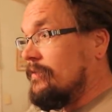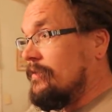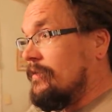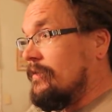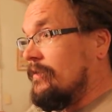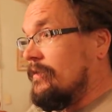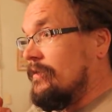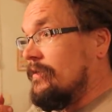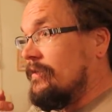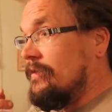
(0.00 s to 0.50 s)

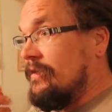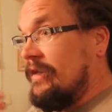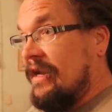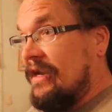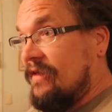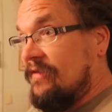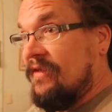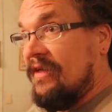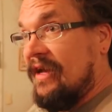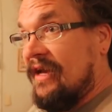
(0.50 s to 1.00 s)
uh,
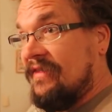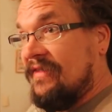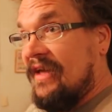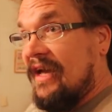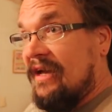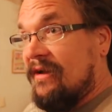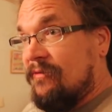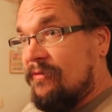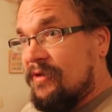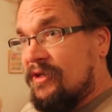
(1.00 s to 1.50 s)
anything like
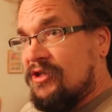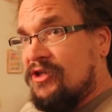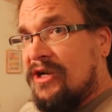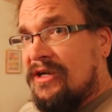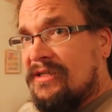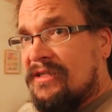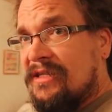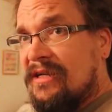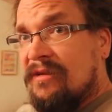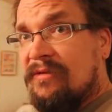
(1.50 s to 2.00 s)
that with the
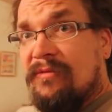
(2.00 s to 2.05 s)
chunks in it,